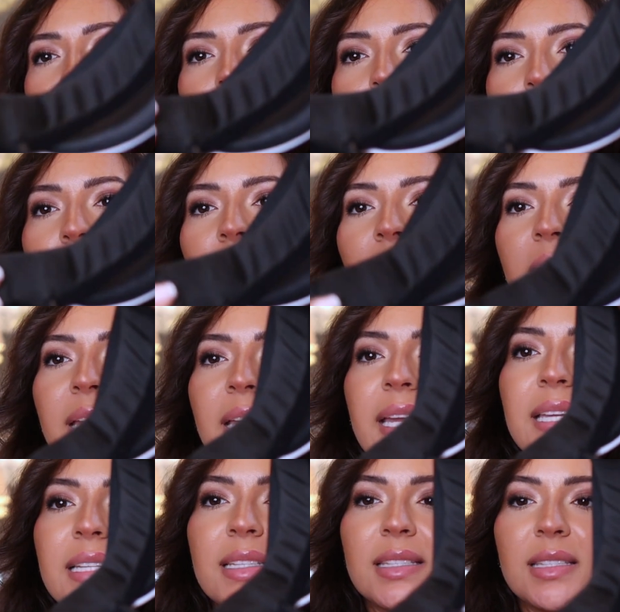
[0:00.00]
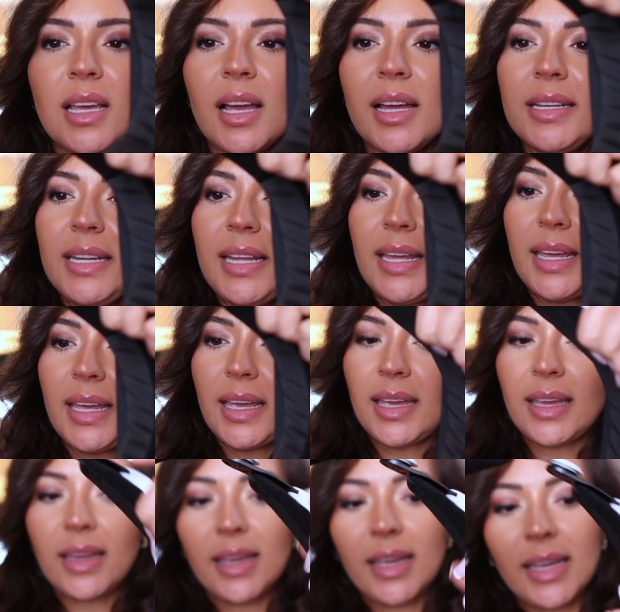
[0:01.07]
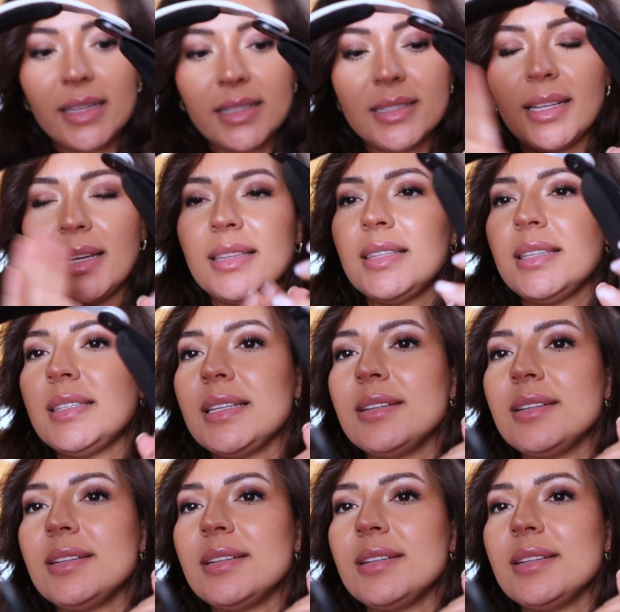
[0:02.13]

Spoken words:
so inside here, it's like this